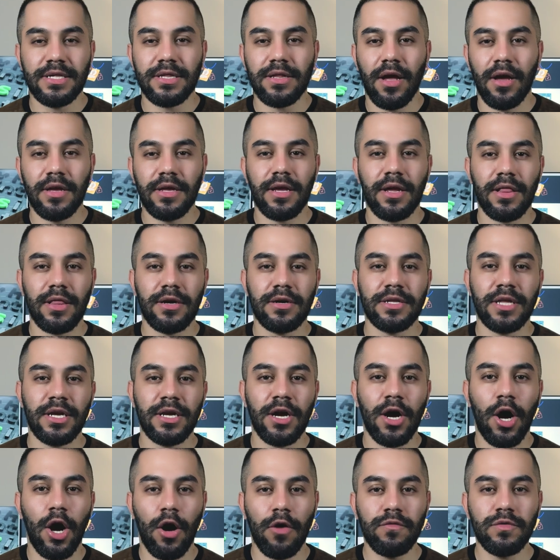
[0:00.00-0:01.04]
like learning
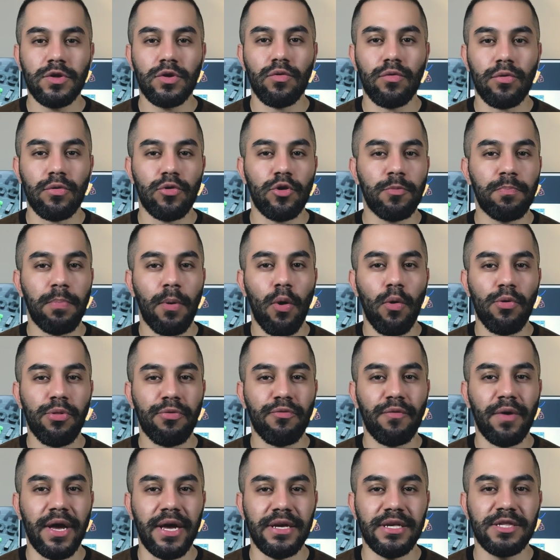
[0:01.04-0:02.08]
how to look both
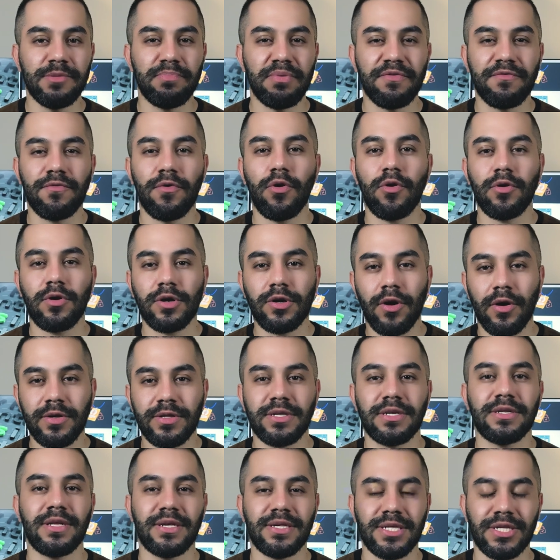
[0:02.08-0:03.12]
ways before
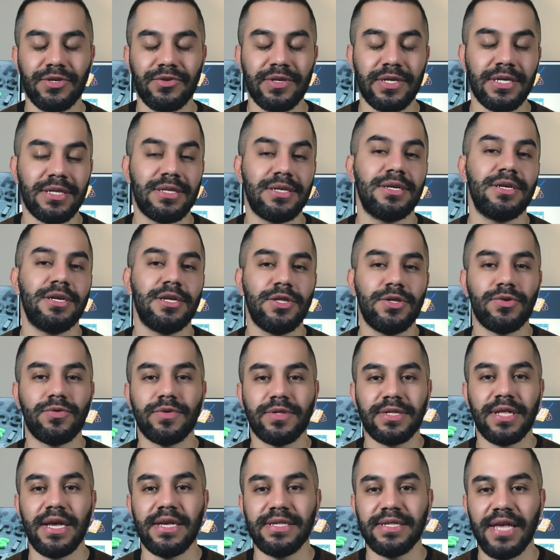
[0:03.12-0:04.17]
crossing the street to
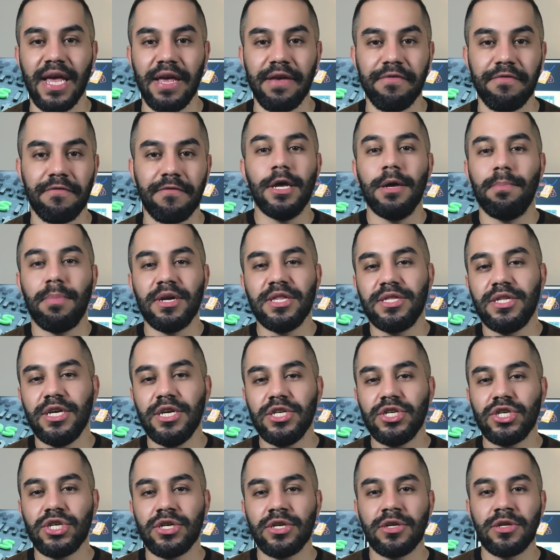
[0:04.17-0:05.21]
stay safe. By
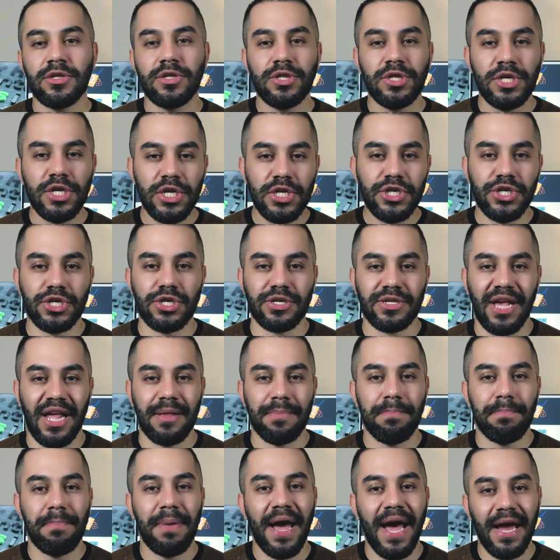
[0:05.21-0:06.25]
teaching teachers
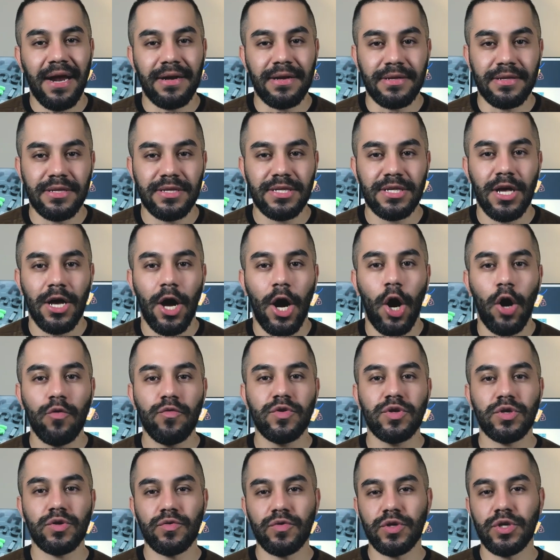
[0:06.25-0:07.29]
and parents how
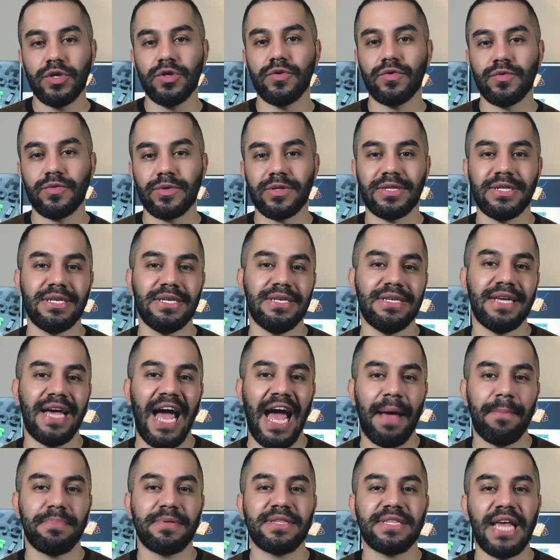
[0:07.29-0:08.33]
to use the
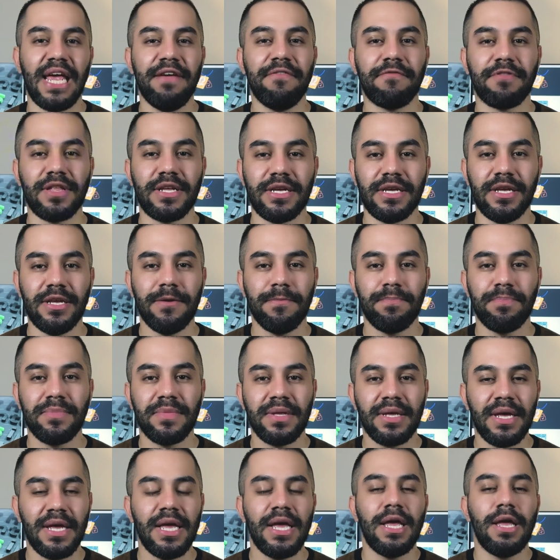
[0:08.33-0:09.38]
app safely,
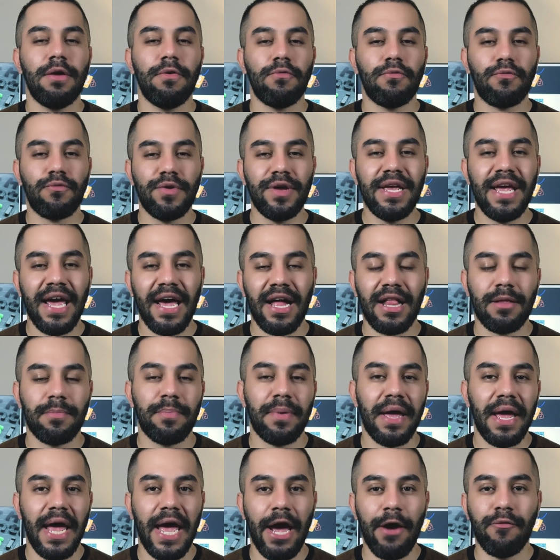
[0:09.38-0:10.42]
we help
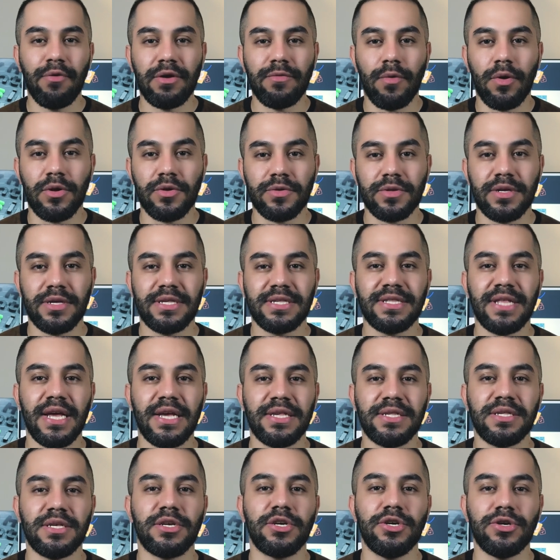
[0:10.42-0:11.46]
everyone stay
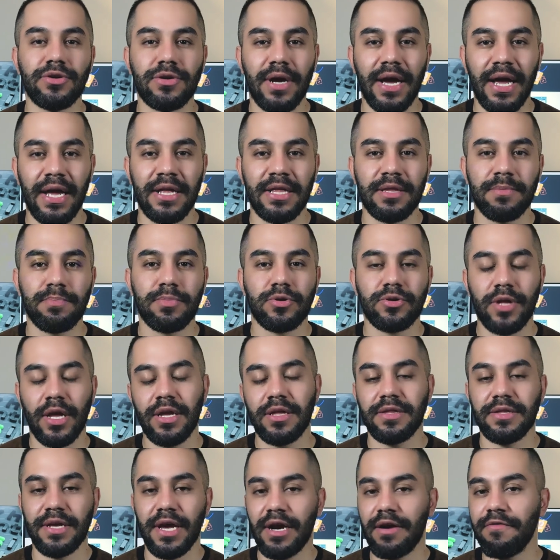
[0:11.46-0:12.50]
secure and protect their